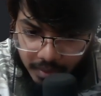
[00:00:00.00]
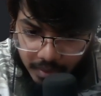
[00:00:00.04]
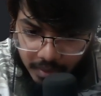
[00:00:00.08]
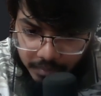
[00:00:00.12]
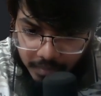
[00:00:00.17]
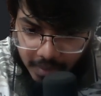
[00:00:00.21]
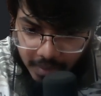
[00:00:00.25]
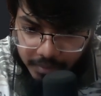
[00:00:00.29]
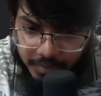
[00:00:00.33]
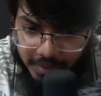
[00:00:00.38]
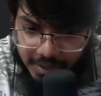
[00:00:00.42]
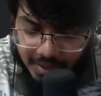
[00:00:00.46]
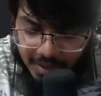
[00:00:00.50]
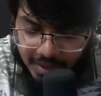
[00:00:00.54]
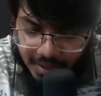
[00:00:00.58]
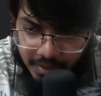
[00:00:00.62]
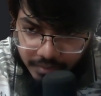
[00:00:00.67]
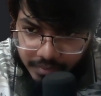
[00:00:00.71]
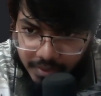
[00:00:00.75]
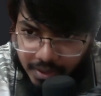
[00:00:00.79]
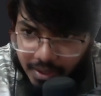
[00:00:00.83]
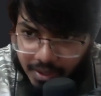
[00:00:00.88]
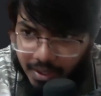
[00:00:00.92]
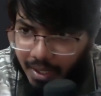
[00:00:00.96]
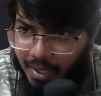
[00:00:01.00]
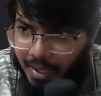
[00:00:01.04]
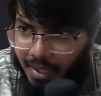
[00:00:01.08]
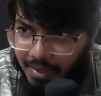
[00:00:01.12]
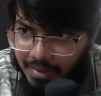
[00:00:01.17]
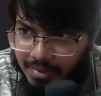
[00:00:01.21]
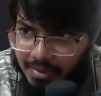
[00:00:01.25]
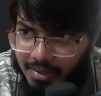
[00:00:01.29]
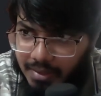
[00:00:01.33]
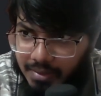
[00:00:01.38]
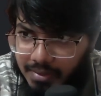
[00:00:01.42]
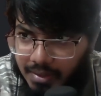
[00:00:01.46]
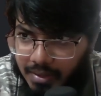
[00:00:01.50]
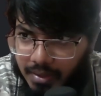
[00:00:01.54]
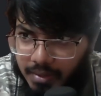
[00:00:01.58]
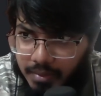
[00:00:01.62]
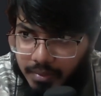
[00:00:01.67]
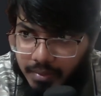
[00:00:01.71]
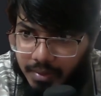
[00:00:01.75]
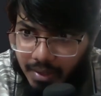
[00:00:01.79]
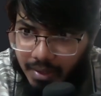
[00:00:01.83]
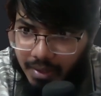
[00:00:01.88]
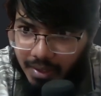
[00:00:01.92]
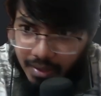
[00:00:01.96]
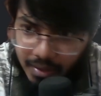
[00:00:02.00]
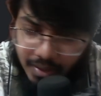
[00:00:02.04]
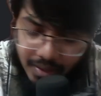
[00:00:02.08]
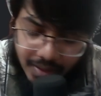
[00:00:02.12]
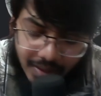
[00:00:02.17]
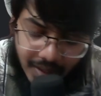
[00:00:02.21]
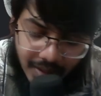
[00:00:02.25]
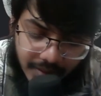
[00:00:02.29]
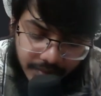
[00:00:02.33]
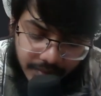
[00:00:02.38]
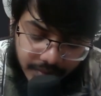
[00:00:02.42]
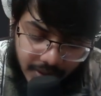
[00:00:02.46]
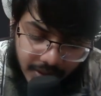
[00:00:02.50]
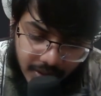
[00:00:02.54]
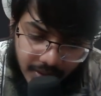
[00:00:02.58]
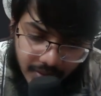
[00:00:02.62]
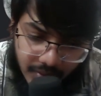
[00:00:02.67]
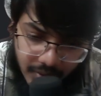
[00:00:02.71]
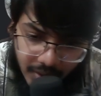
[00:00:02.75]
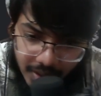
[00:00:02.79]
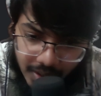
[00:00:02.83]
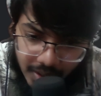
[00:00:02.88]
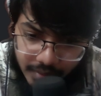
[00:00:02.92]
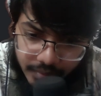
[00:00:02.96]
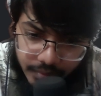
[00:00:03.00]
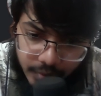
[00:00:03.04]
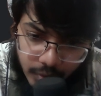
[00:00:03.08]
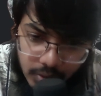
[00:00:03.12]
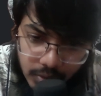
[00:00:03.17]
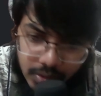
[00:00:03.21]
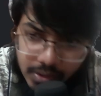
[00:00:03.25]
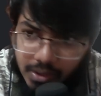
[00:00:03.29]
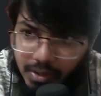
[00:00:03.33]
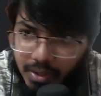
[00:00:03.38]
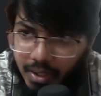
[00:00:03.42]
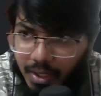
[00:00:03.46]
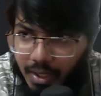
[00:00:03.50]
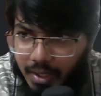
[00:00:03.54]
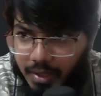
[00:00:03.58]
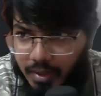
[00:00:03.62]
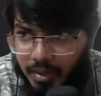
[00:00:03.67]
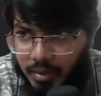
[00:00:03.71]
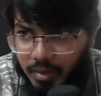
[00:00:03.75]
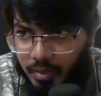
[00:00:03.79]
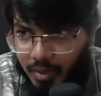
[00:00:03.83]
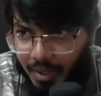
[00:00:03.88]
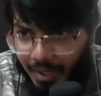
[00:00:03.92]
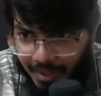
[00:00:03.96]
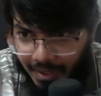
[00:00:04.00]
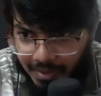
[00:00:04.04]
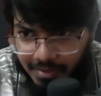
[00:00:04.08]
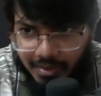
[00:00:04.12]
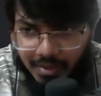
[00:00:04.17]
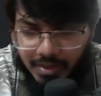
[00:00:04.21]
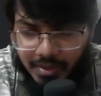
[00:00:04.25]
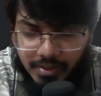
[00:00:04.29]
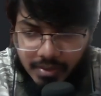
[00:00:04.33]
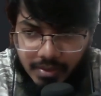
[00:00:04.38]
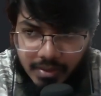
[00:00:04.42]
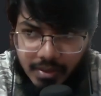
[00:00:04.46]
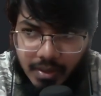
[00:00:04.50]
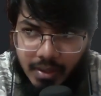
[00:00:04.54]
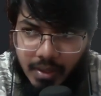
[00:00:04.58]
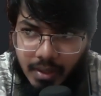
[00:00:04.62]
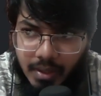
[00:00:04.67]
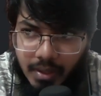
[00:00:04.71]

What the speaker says: maybe it can even ask us it can even create a folder and ask us